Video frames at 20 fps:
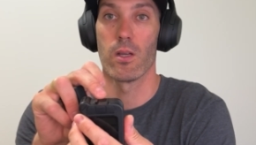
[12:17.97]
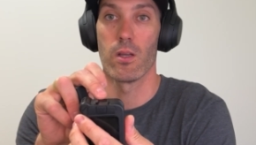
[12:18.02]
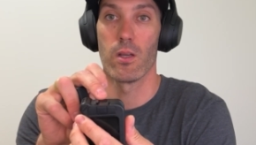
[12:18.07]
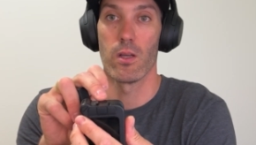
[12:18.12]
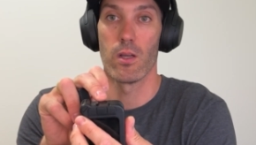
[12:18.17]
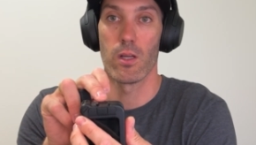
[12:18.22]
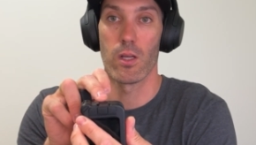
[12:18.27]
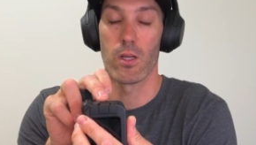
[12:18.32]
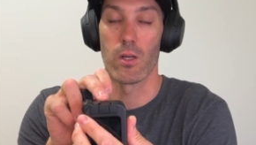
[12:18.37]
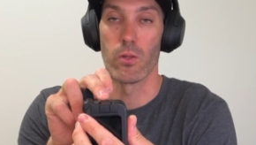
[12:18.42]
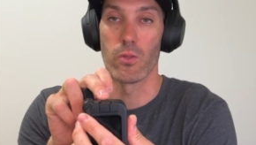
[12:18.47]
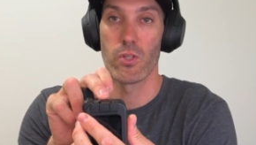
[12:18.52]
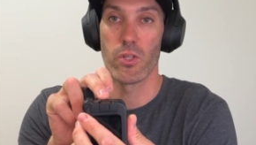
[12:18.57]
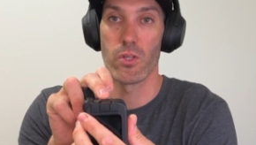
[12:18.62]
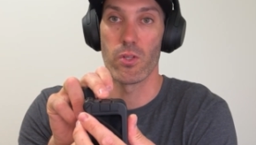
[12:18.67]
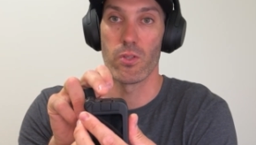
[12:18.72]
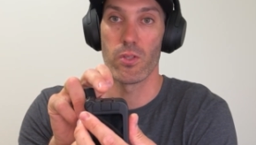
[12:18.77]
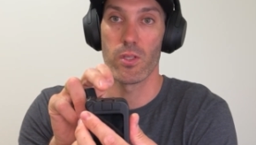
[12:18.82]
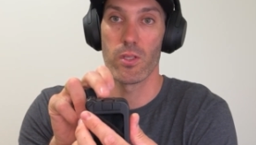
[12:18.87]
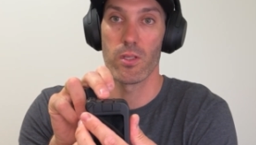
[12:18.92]
cold
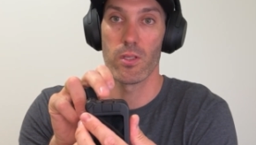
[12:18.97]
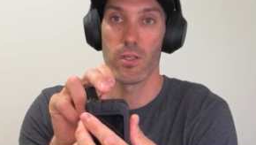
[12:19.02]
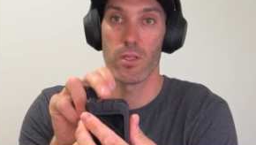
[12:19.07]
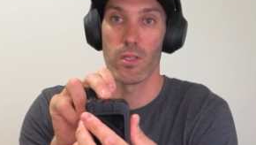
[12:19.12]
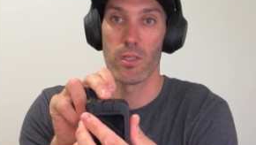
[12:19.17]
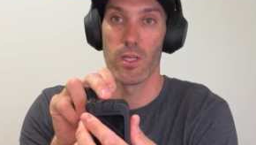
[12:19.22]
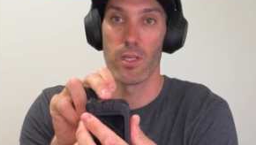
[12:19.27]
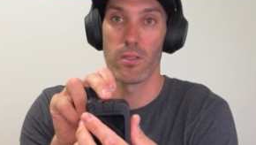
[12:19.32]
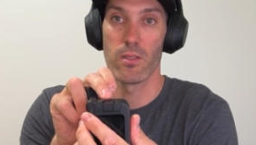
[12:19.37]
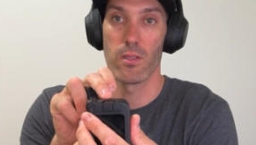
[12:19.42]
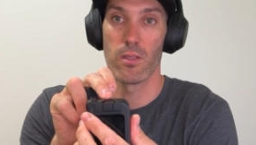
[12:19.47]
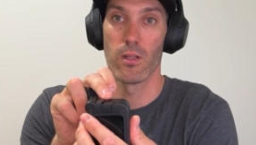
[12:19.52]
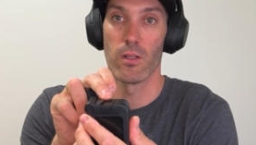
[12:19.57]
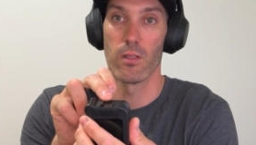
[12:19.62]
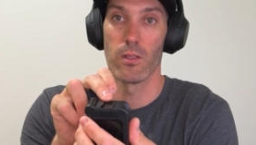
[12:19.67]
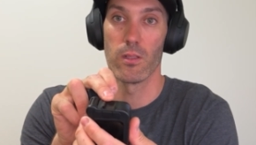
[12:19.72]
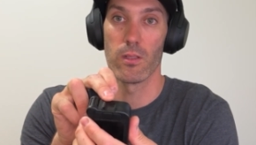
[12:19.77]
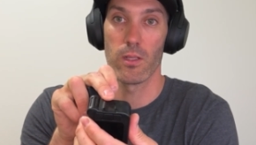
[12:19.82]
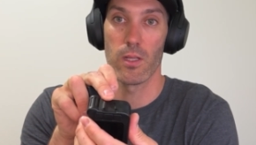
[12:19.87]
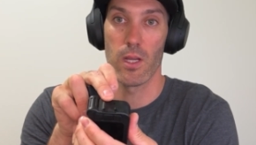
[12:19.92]
shoes, so these
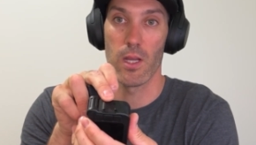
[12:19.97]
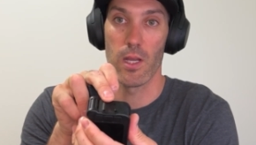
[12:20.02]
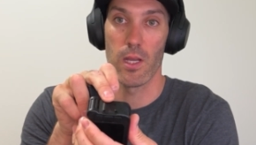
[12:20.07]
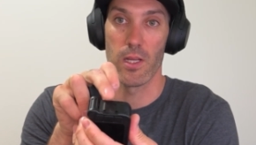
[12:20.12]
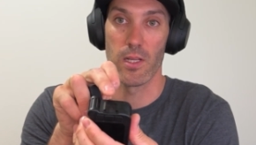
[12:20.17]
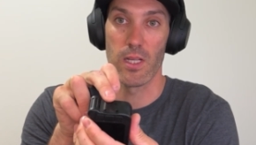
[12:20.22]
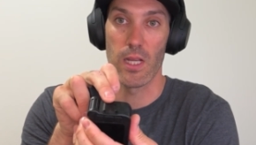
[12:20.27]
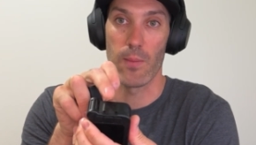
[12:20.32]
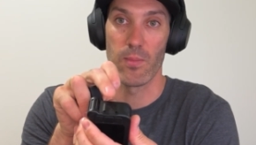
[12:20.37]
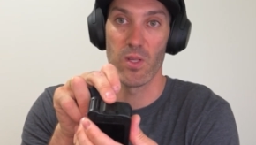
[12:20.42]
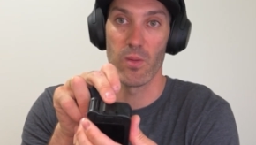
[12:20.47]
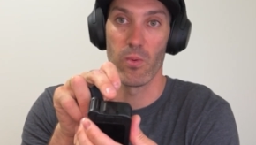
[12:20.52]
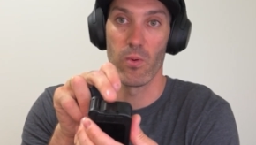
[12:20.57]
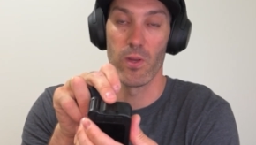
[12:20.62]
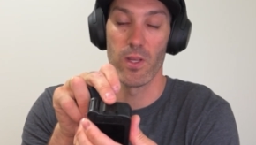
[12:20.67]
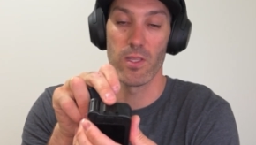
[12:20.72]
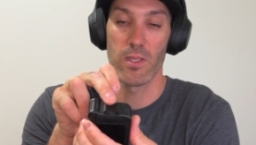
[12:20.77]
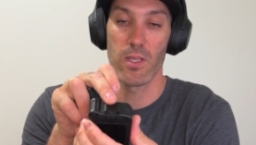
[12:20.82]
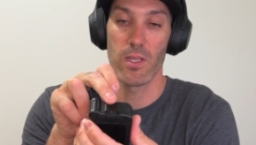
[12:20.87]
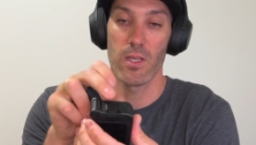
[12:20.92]
little adapter
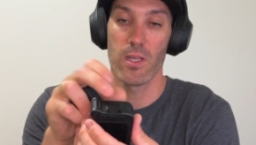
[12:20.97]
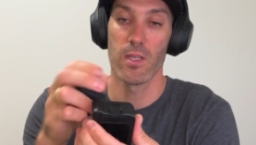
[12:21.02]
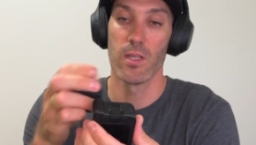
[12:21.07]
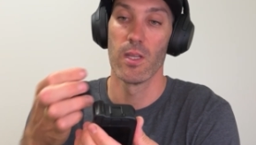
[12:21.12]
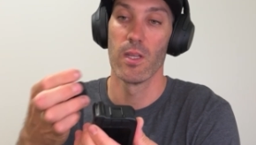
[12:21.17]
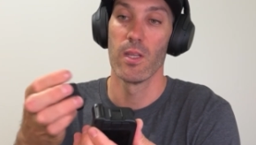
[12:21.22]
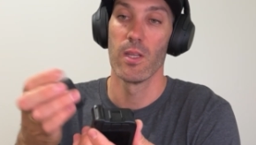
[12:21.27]
points here.